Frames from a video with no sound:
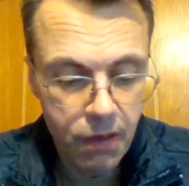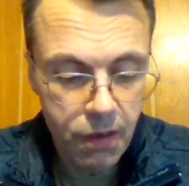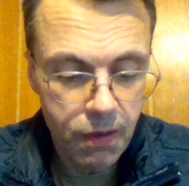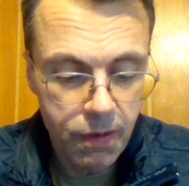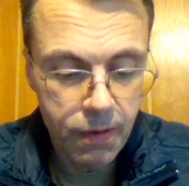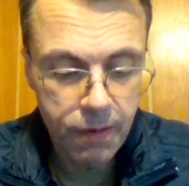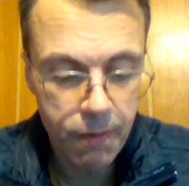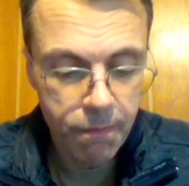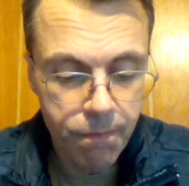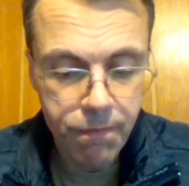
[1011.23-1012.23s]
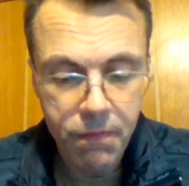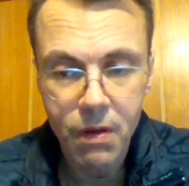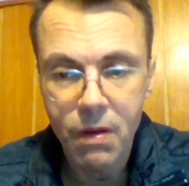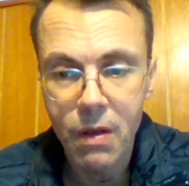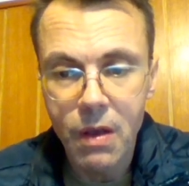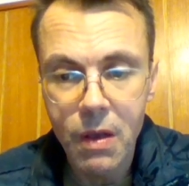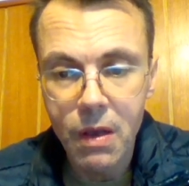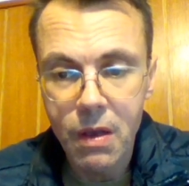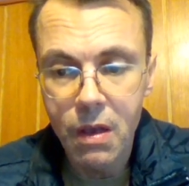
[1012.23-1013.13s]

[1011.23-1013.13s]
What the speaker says: [no speech]